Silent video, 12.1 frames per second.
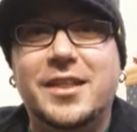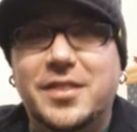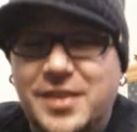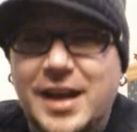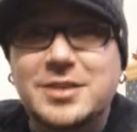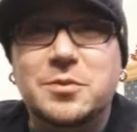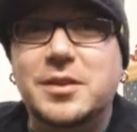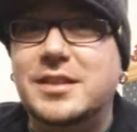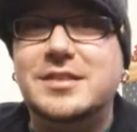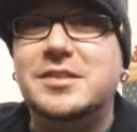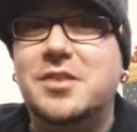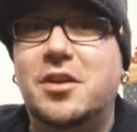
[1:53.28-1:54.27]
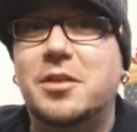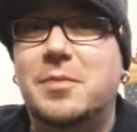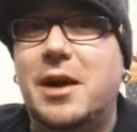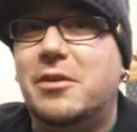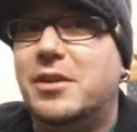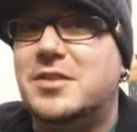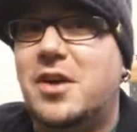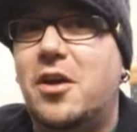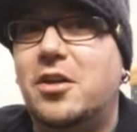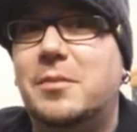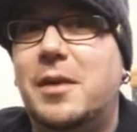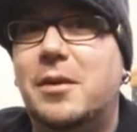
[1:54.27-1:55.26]
That's what this is all about. It's
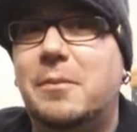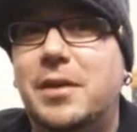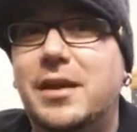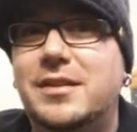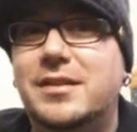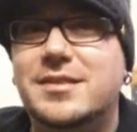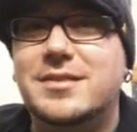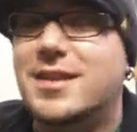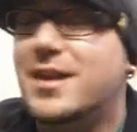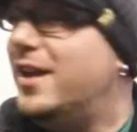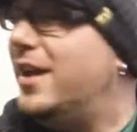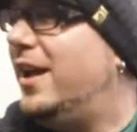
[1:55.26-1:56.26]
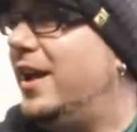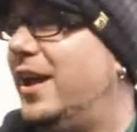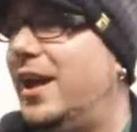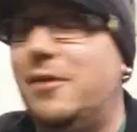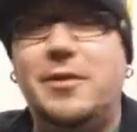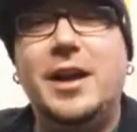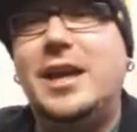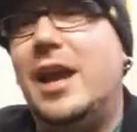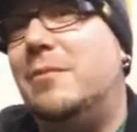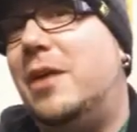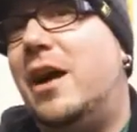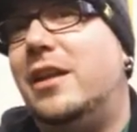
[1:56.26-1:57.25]
all about opinions. If I
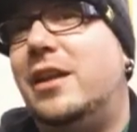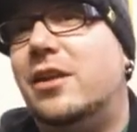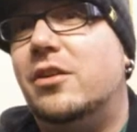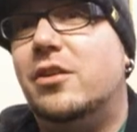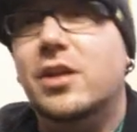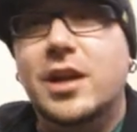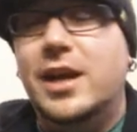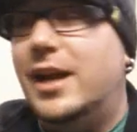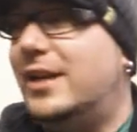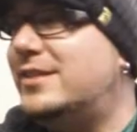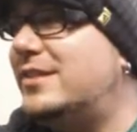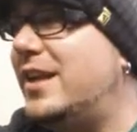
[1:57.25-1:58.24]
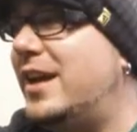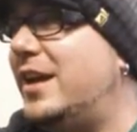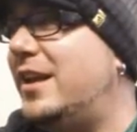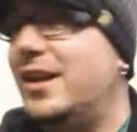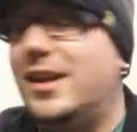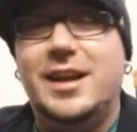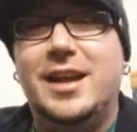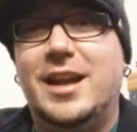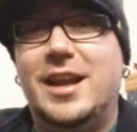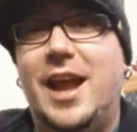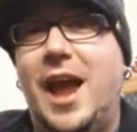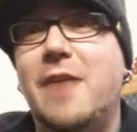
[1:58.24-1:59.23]
came on here and said,
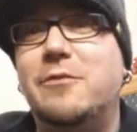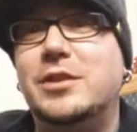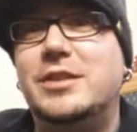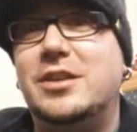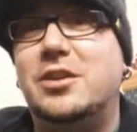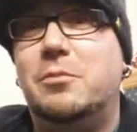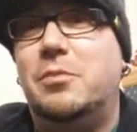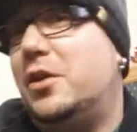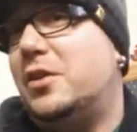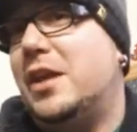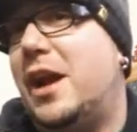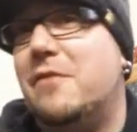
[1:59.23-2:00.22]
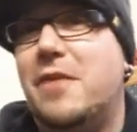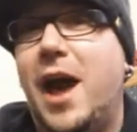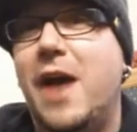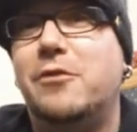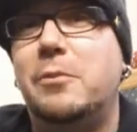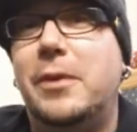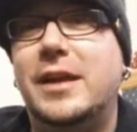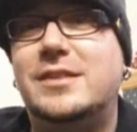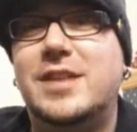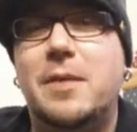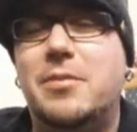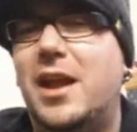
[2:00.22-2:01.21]
every single book that I've ever
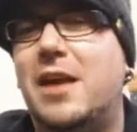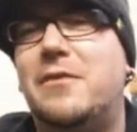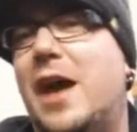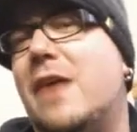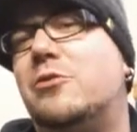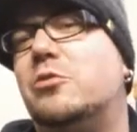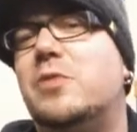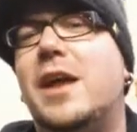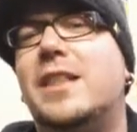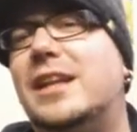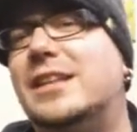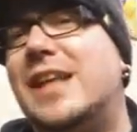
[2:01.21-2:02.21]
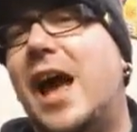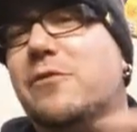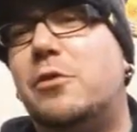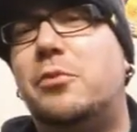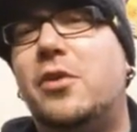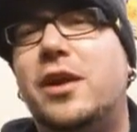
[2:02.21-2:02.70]
picked up, that I've ever read, that is ever